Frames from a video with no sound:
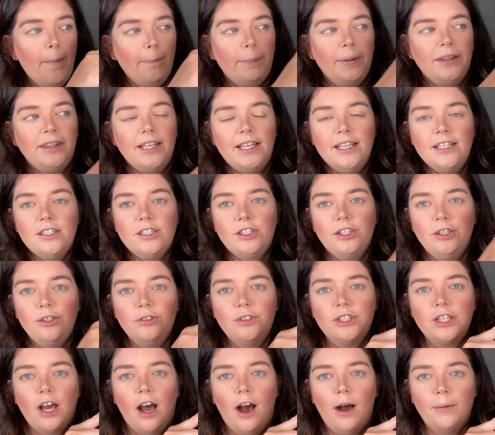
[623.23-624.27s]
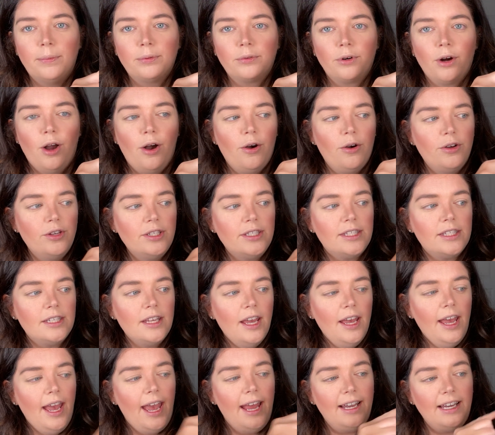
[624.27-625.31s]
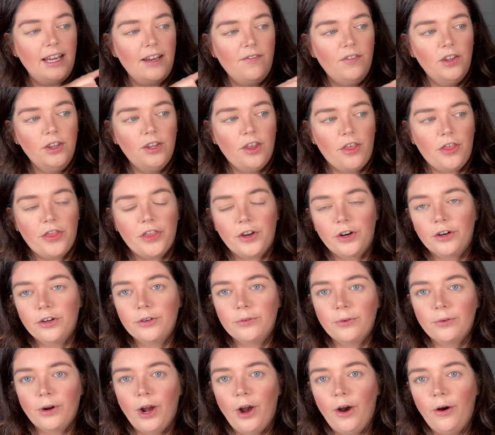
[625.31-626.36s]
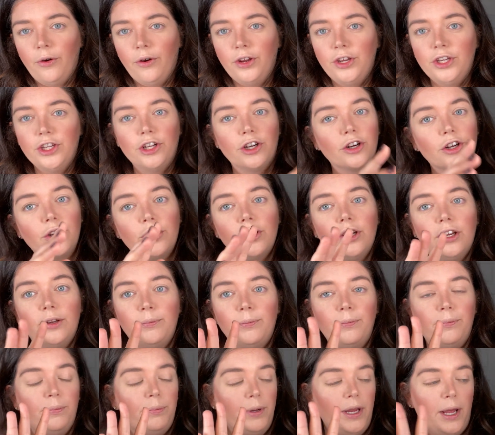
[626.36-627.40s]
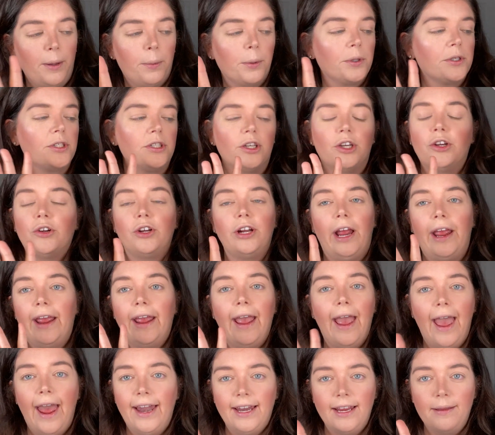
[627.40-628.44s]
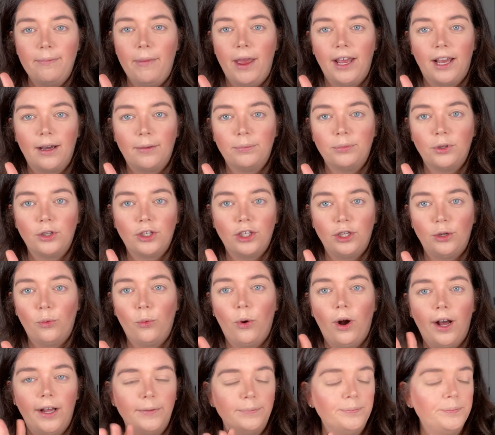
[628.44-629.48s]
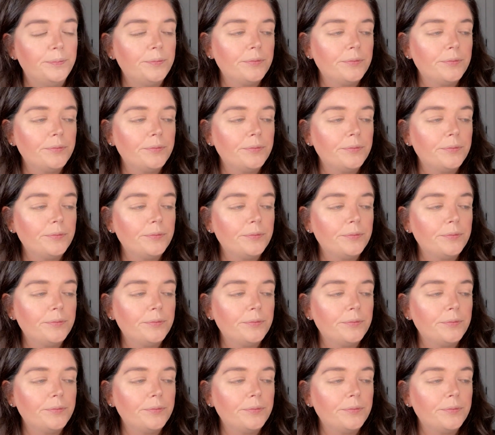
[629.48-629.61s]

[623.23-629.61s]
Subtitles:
But these two top rows and even the third row, you're going to be able to create any makeup look you want